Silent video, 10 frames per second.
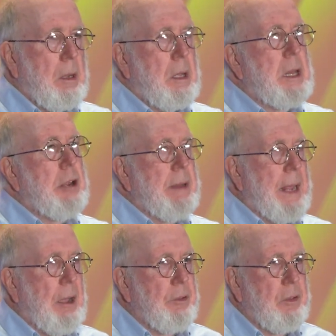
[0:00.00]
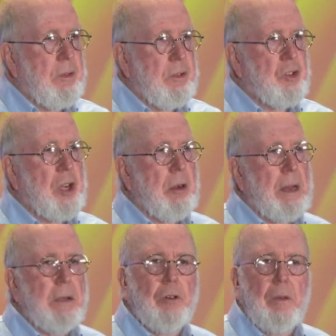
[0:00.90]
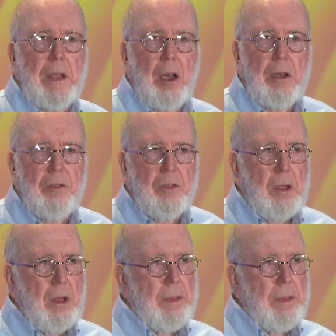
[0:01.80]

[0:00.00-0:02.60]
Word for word: clearinghouses and sharing of all the artists.